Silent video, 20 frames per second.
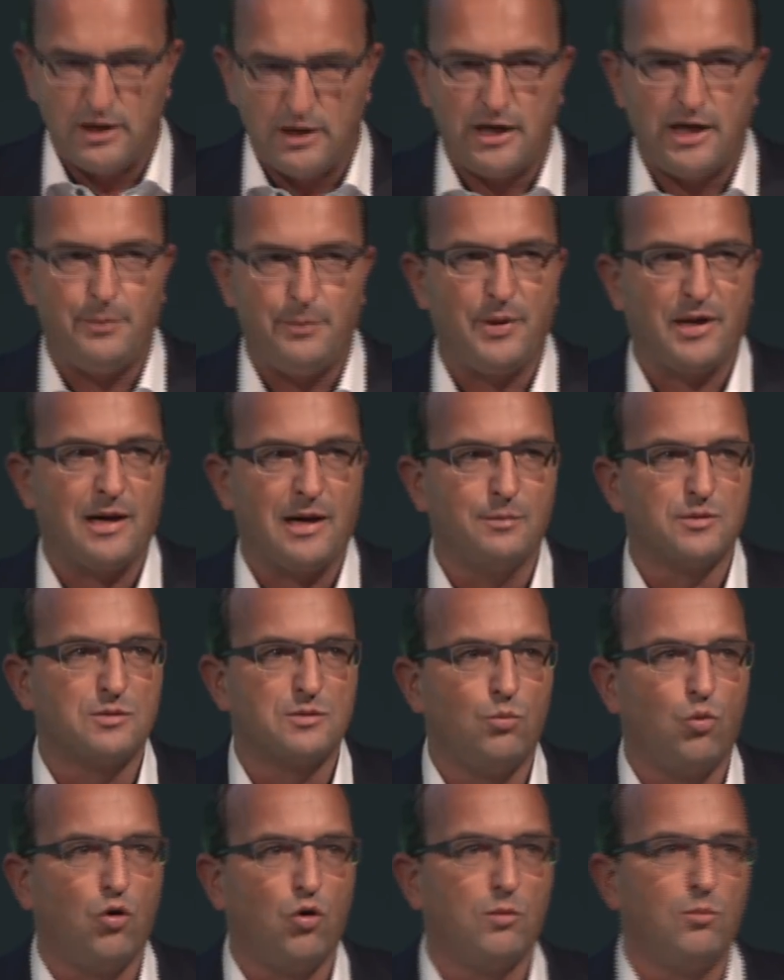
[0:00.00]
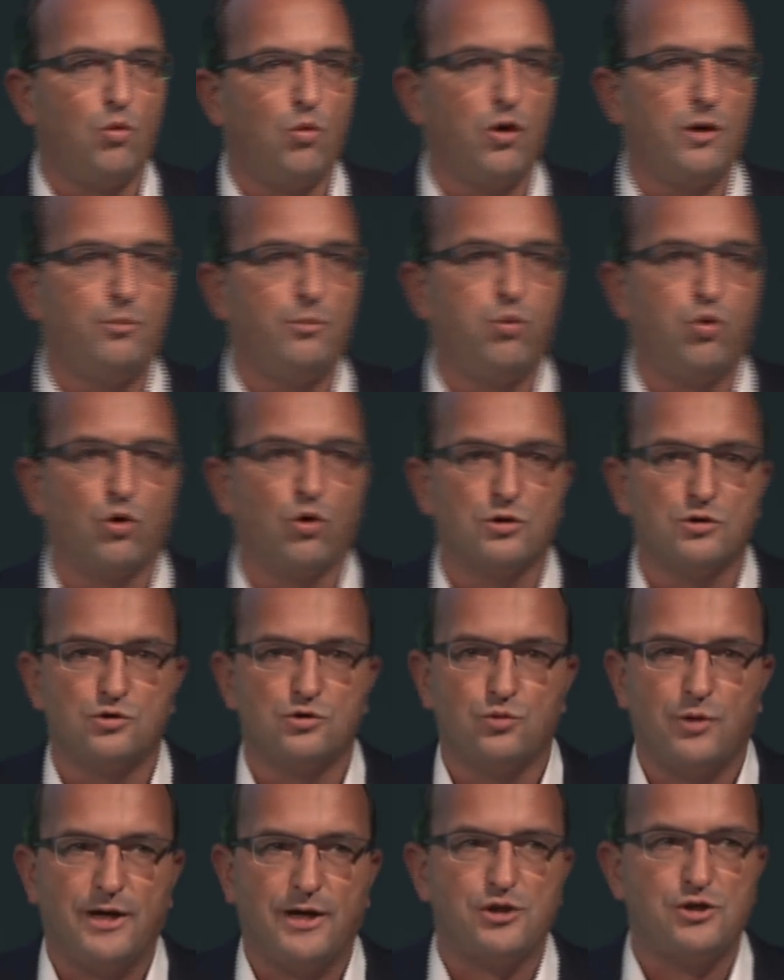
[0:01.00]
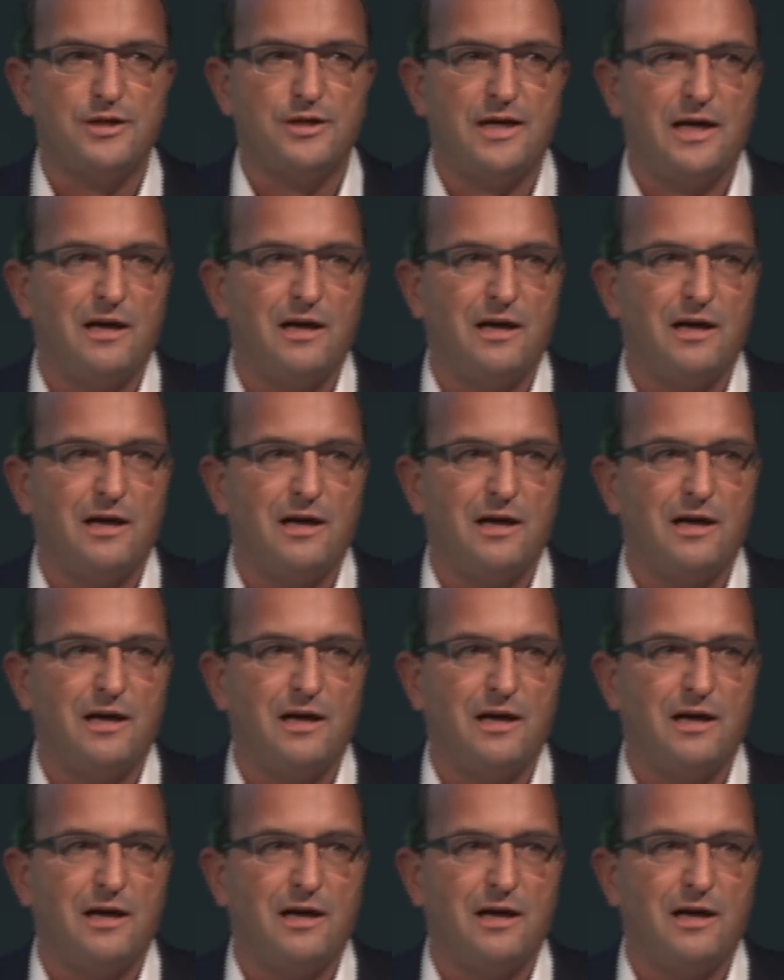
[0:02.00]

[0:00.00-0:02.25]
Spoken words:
it becomes more and more important to actually